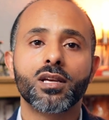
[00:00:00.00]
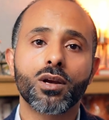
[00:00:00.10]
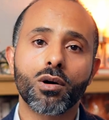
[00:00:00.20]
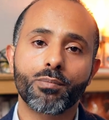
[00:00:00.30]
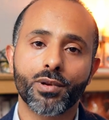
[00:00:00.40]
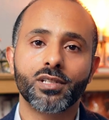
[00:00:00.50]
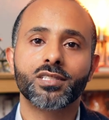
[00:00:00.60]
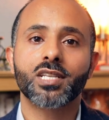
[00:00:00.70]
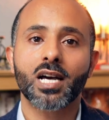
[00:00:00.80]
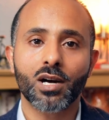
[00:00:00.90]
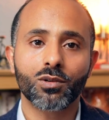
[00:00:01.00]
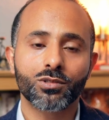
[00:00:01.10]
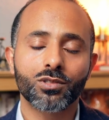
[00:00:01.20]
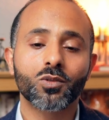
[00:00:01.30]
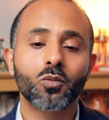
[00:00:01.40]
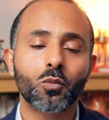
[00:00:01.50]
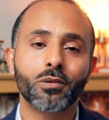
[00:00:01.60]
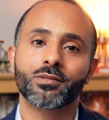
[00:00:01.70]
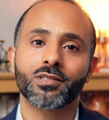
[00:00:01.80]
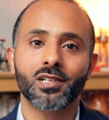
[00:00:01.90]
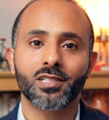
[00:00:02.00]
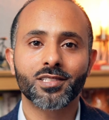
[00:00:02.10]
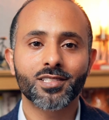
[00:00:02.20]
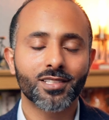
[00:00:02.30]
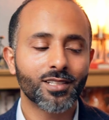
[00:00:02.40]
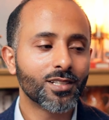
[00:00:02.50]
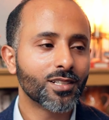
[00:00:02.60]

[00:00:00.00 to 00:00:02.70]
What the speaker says: Companies House websites.